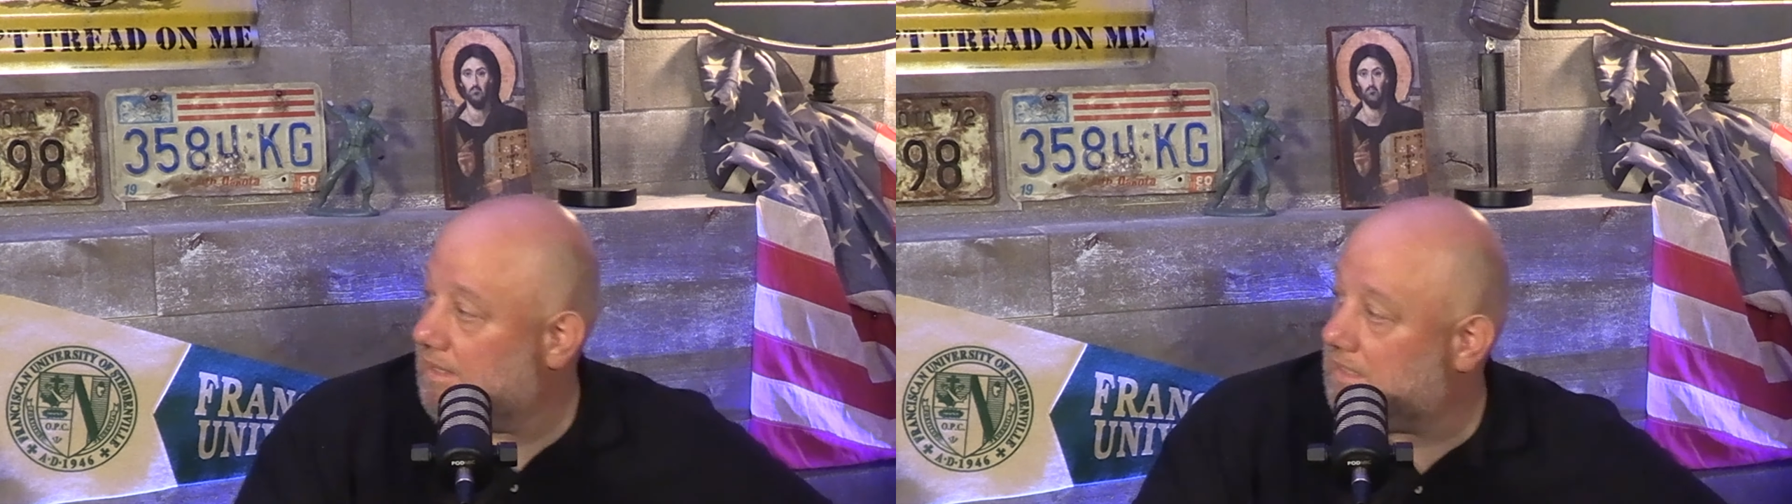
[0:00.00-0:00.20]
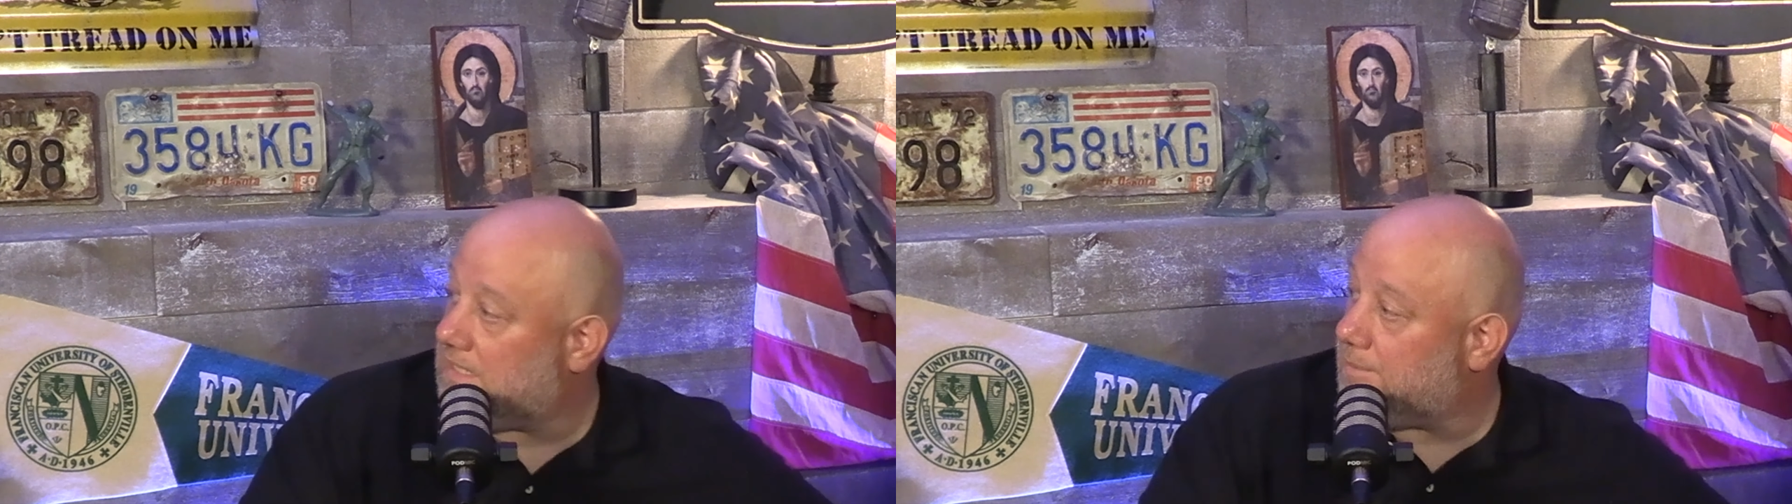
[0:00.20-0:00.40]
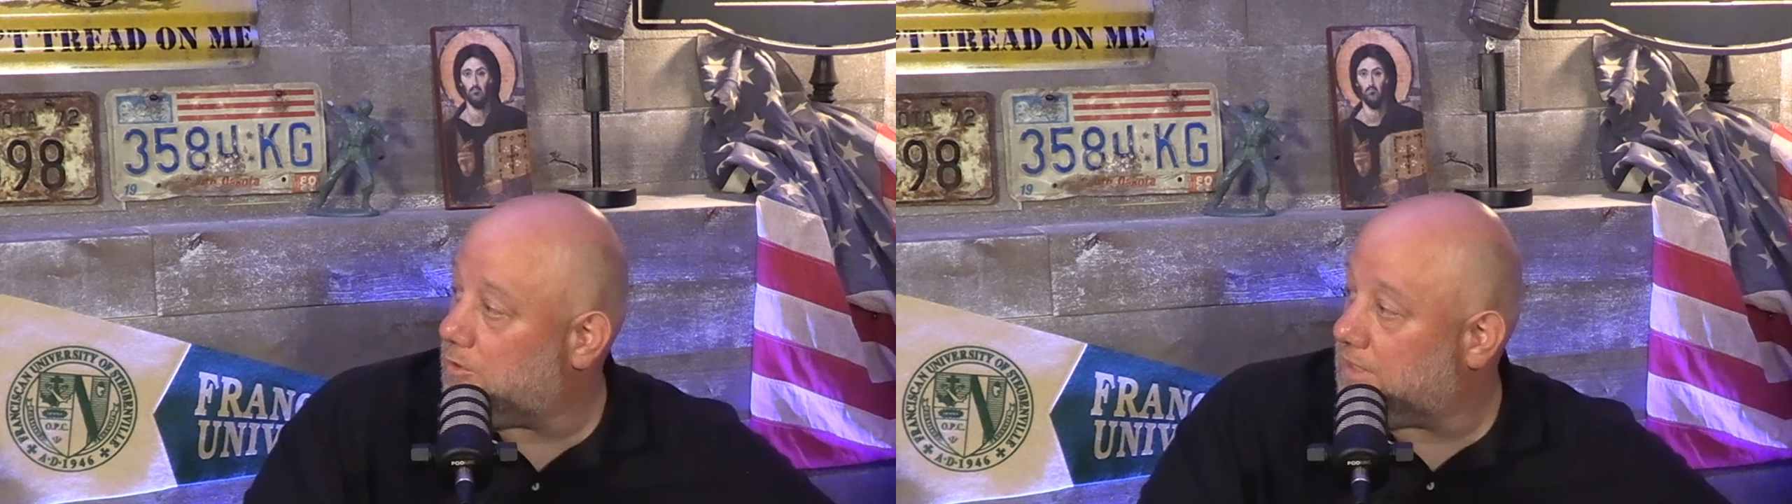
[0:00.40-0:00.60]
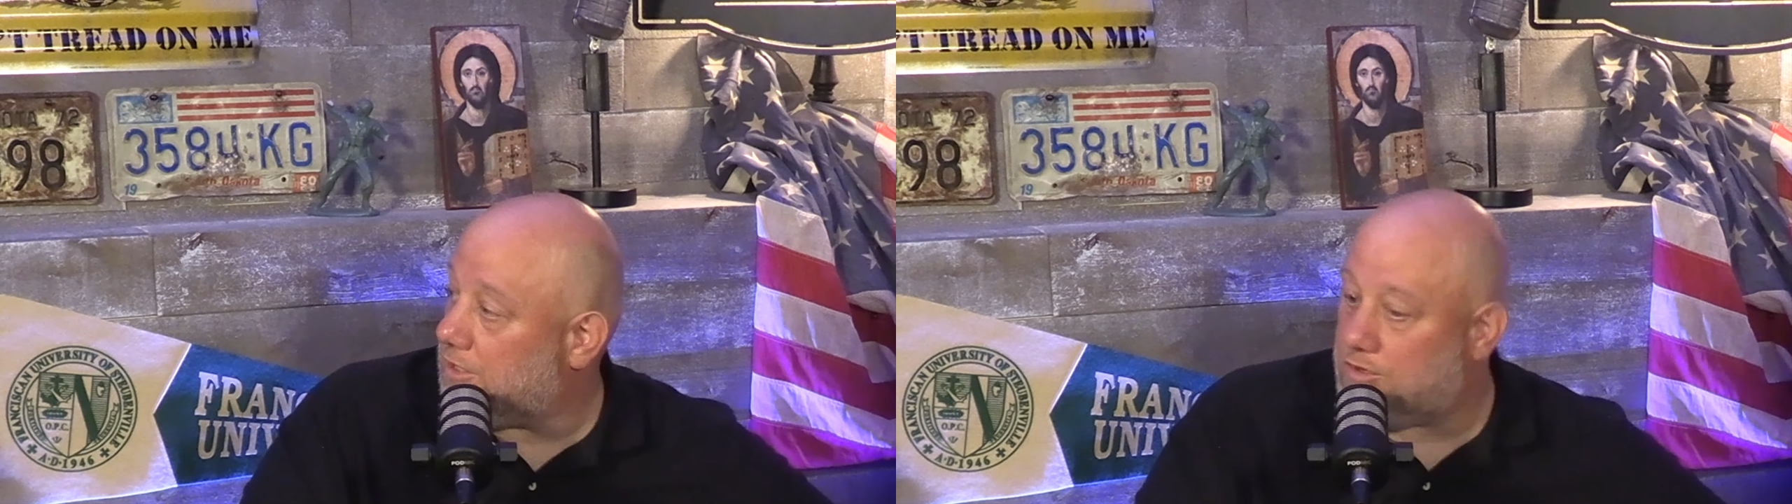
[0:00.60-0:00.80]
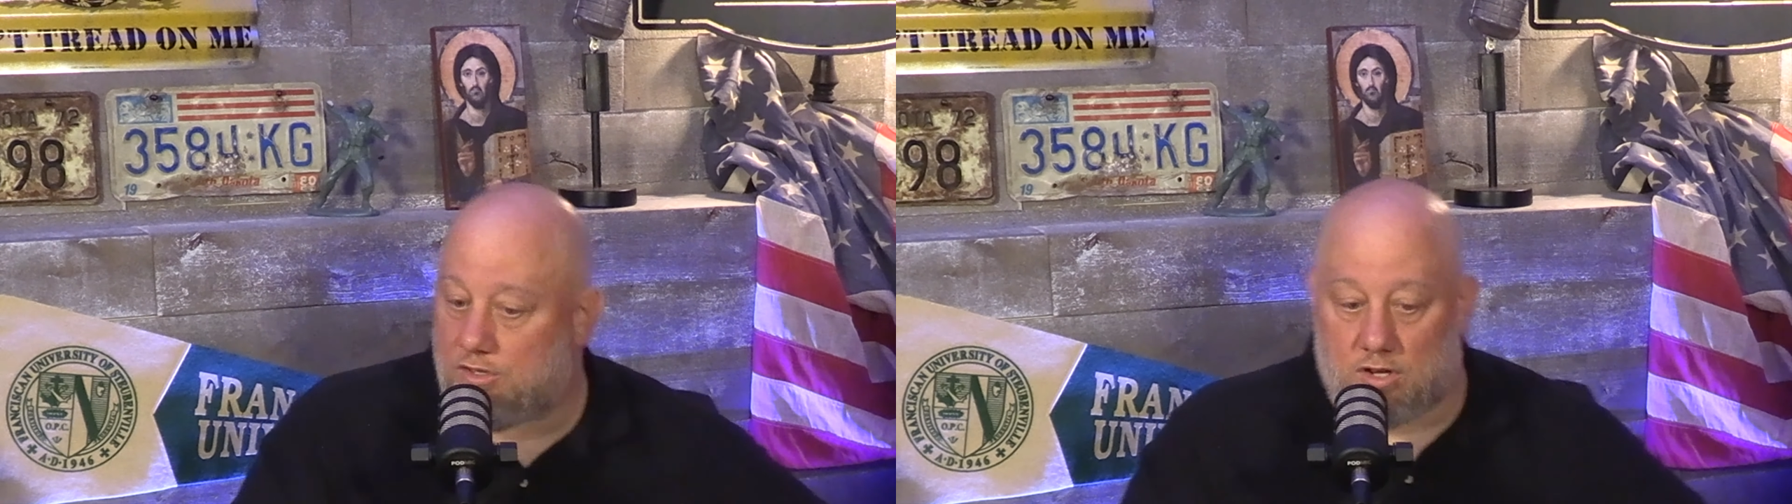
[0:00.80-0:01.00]
and stopped going
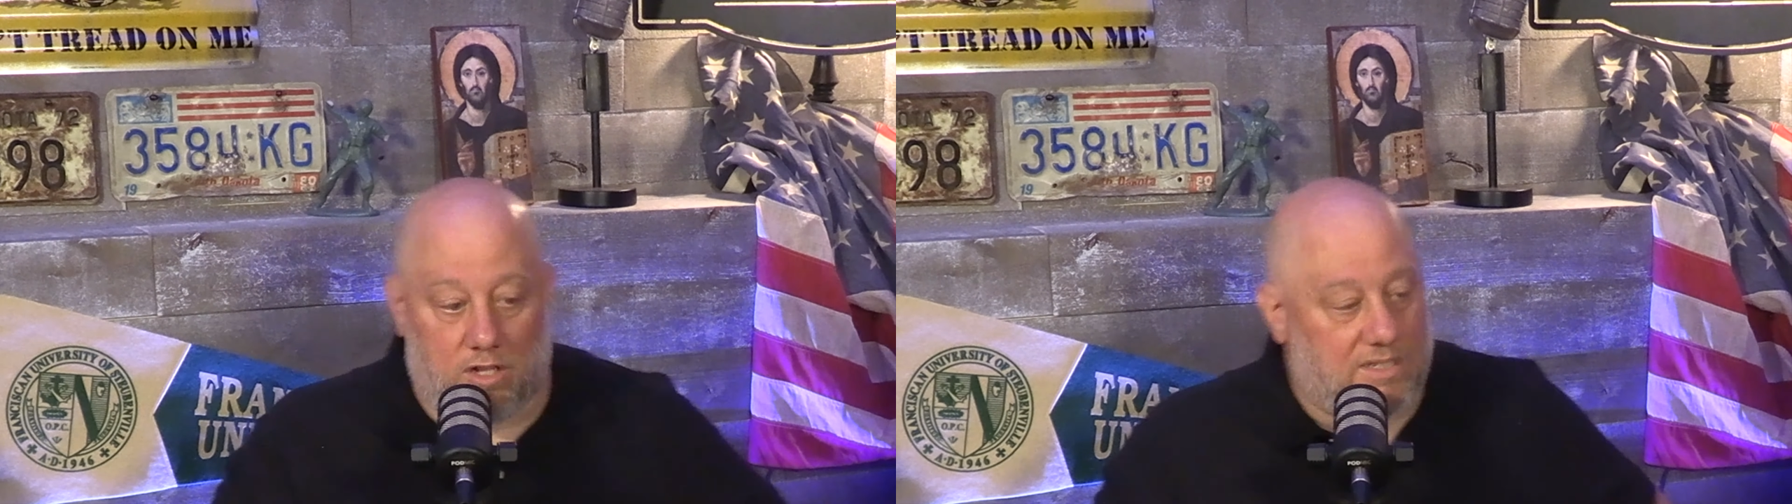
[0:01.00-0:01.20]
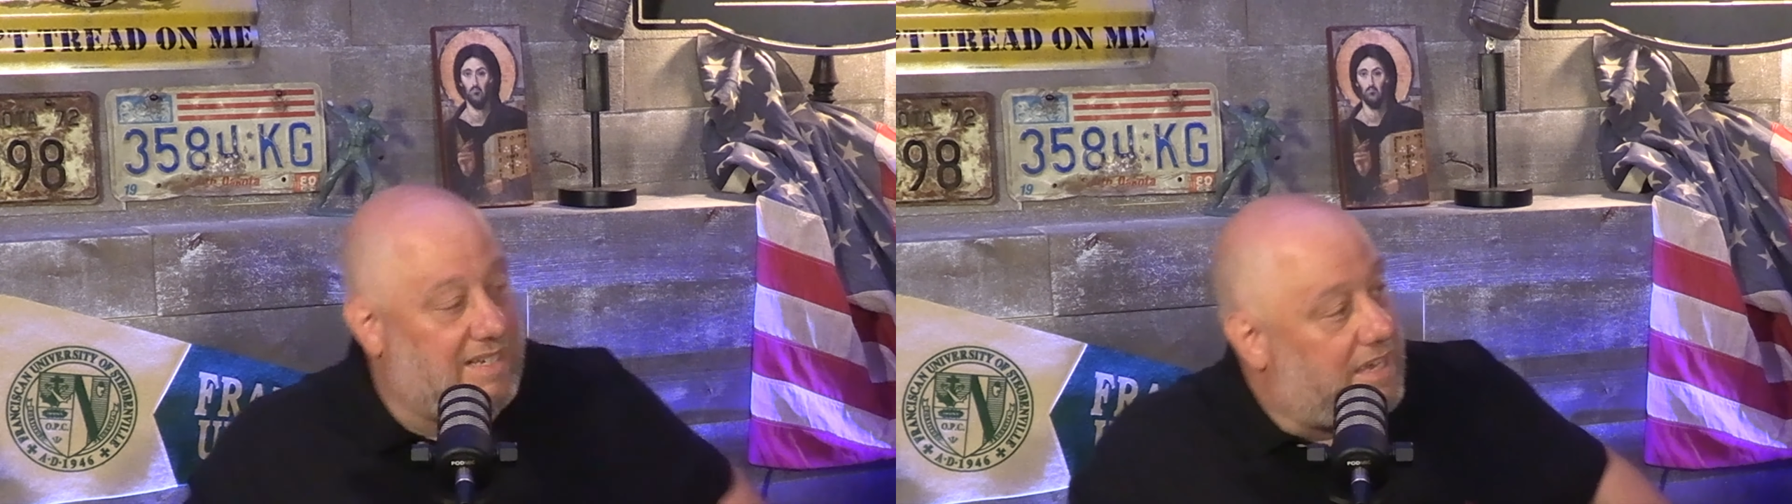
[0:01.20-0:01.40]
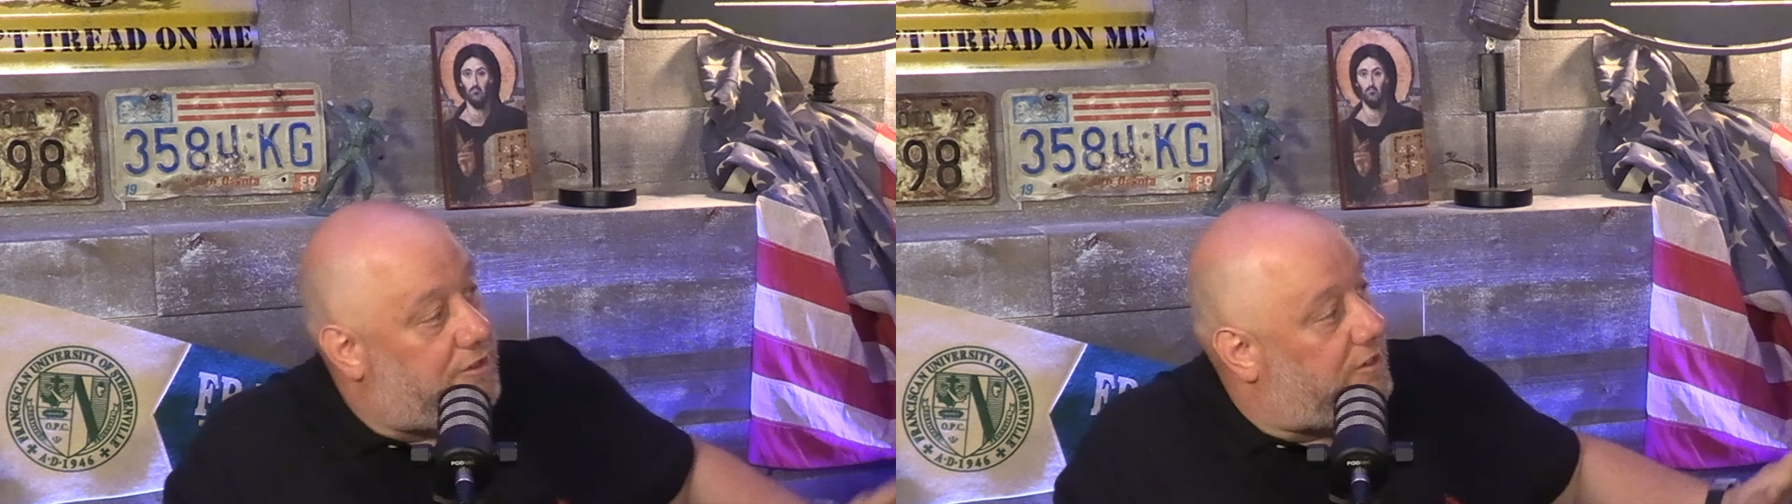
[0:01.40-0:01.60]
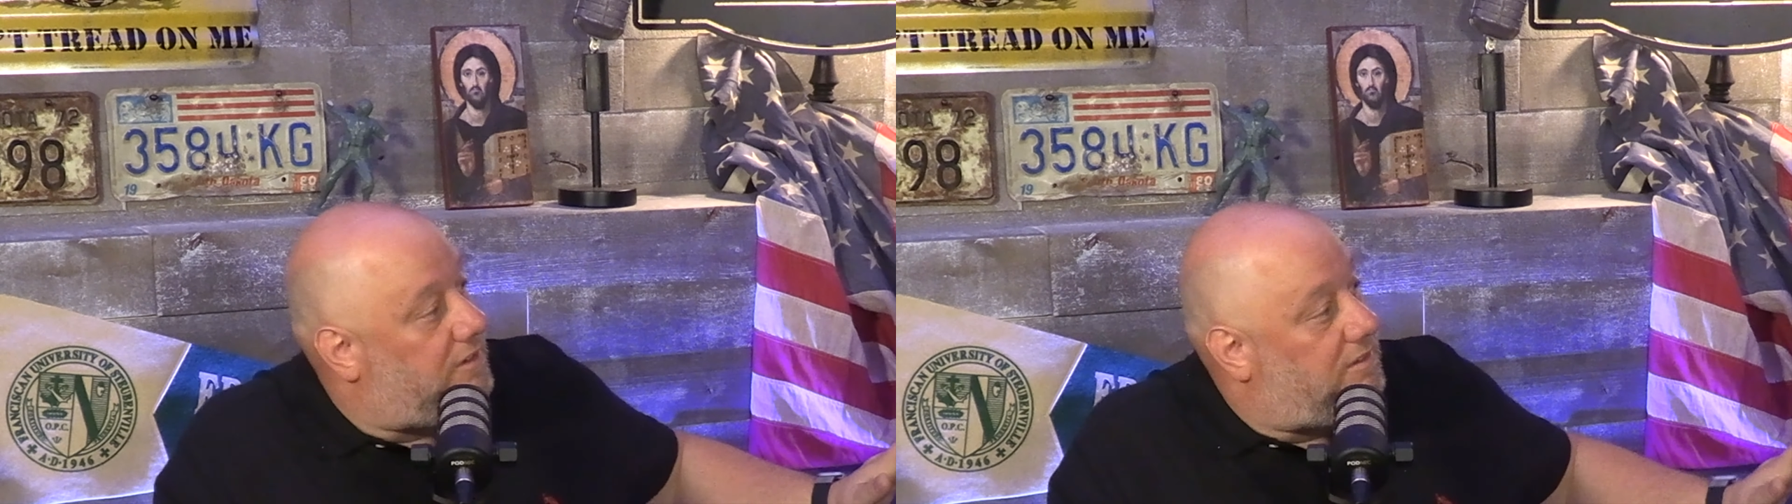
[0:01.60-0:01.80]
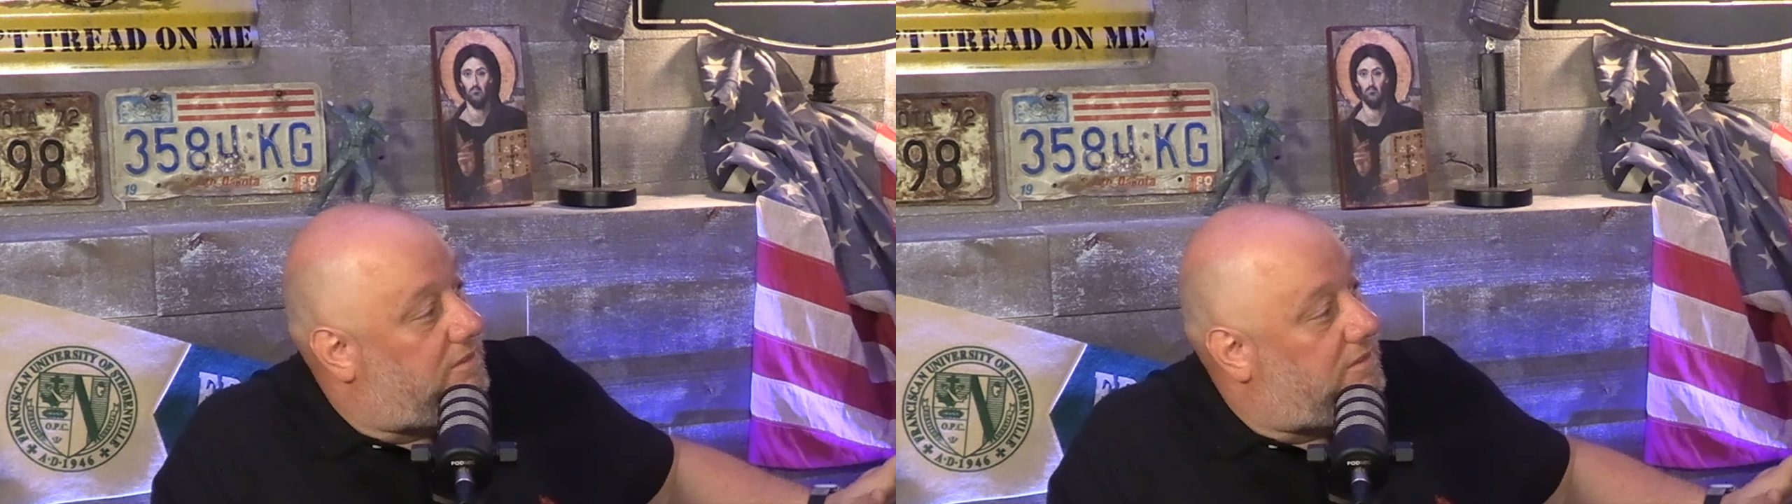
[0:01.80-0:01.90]
to church altogether.